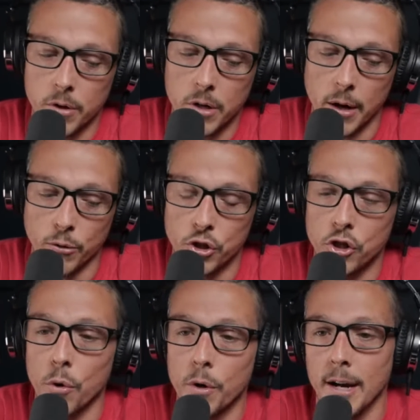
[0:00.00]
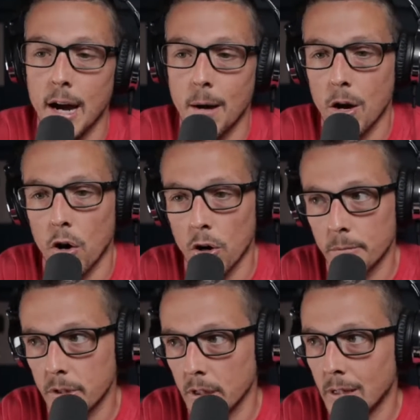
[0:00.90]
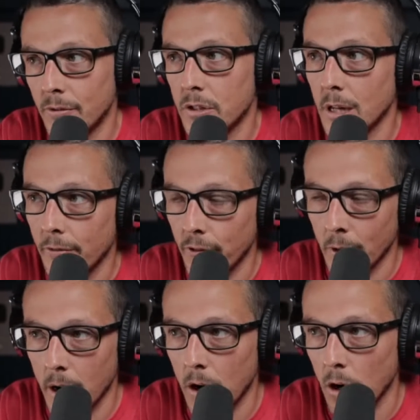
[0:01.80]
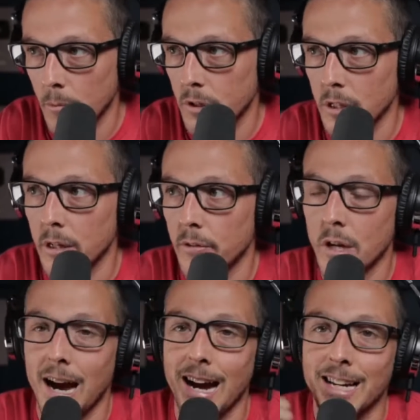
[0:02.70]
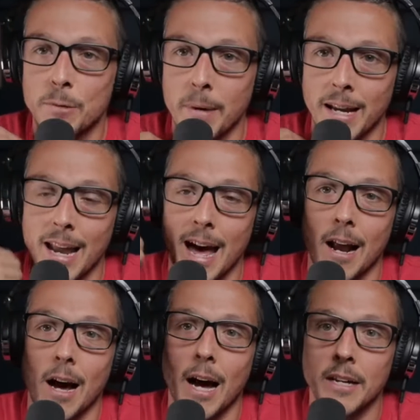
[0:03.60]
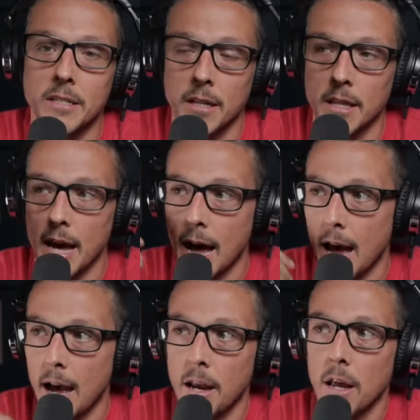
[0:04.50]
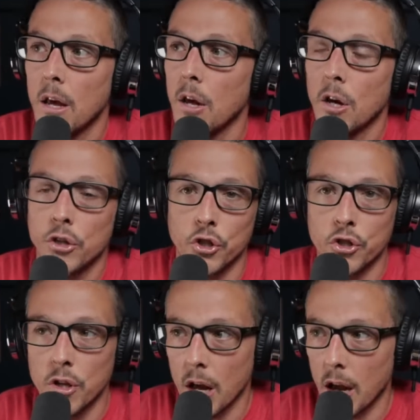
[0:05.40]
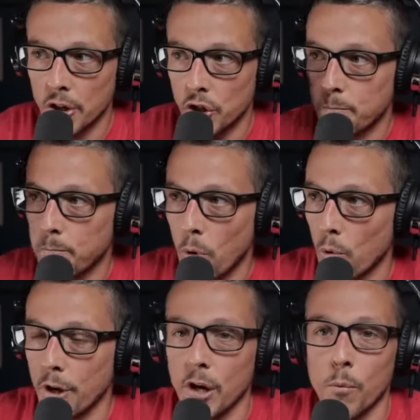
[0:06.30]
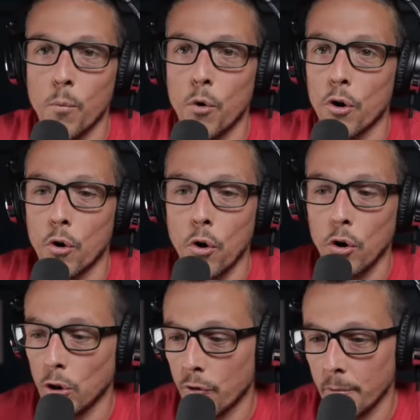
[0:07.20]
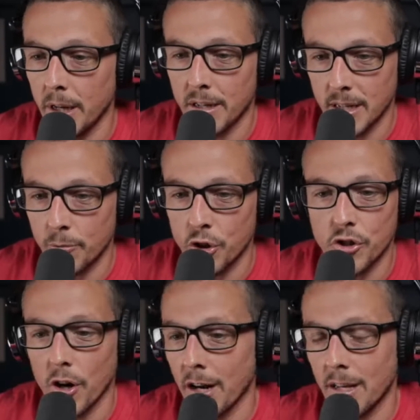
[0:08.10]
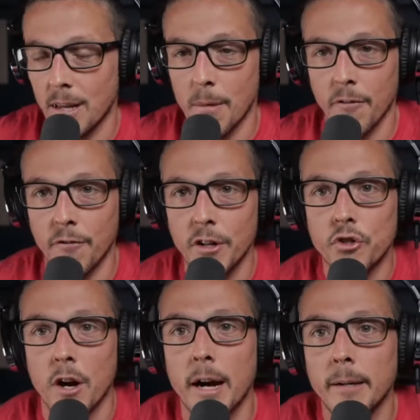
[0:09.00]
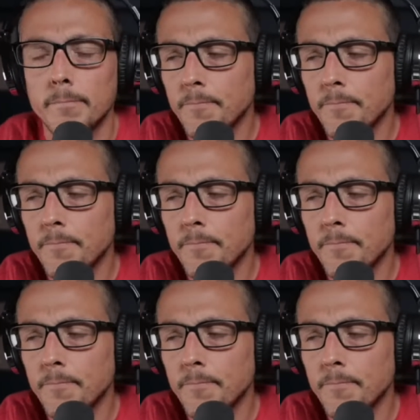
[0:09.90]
I was soaking down my arm sleeves, stuffing my arm sleeves, ice bandana, ice in the hat, just pouring water all over me, except just trying to keep my feet dry.